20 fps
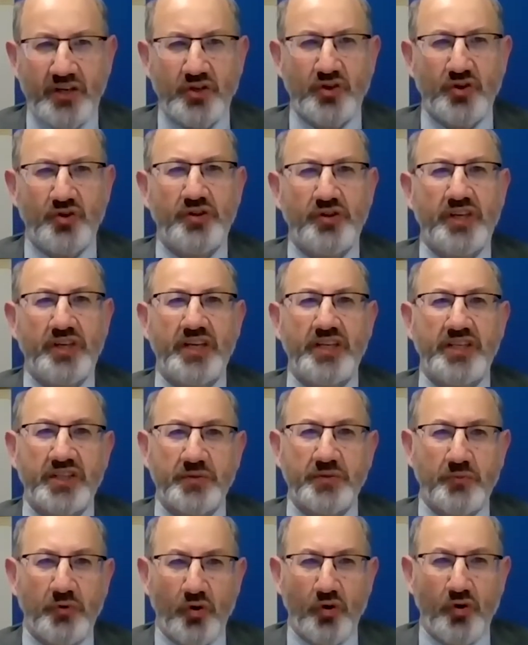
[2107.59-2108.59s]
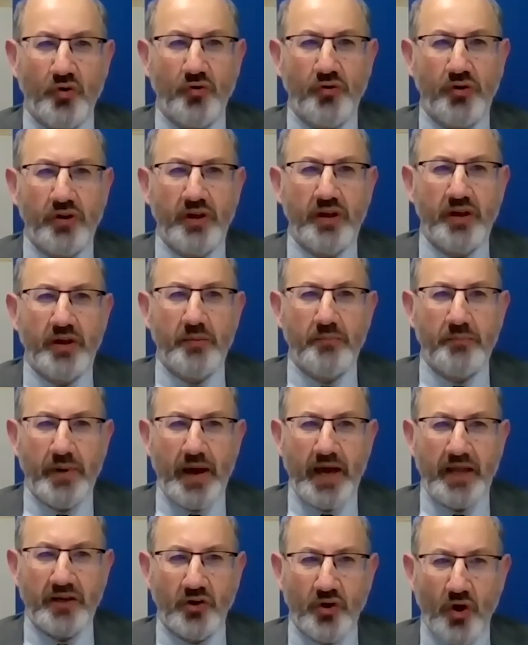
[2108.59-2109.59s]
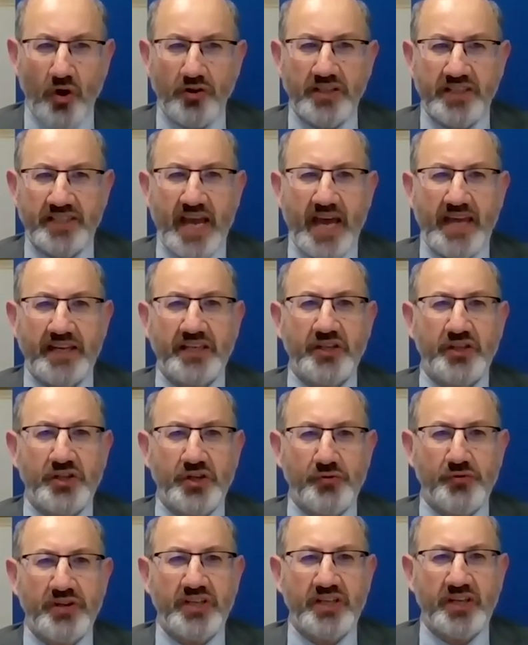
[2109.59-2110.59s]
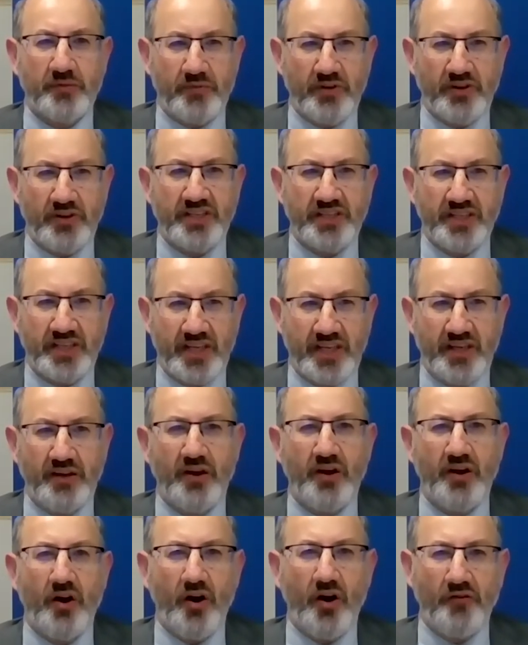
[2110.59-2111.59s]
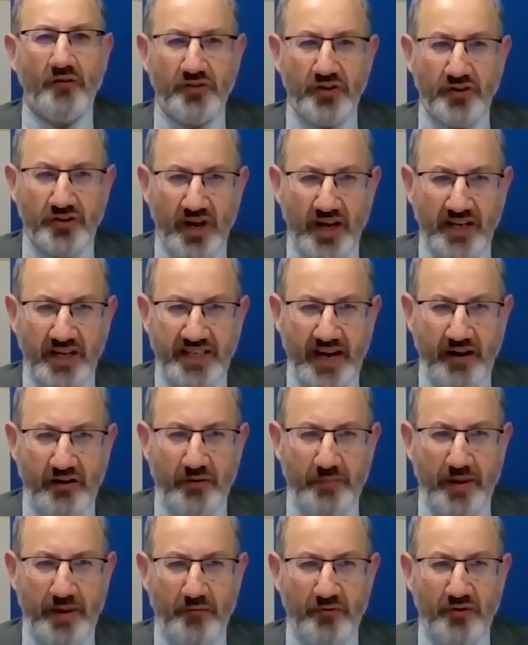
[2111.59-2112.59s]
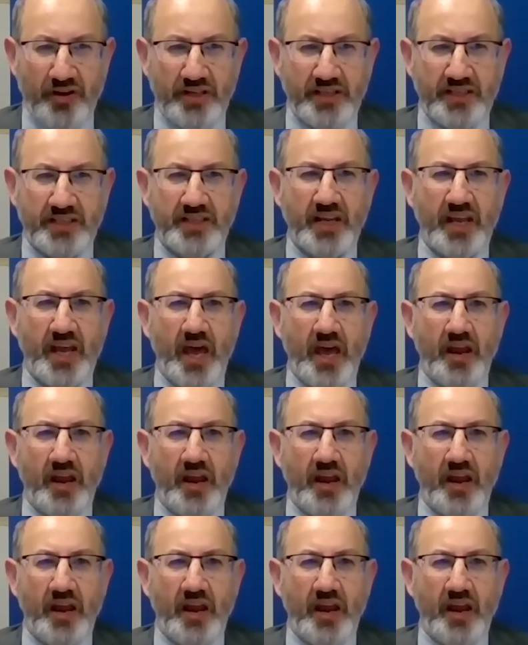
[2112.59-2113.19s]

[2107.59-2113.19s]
to the small but long-standing Jewish community of the United Arab Emirates.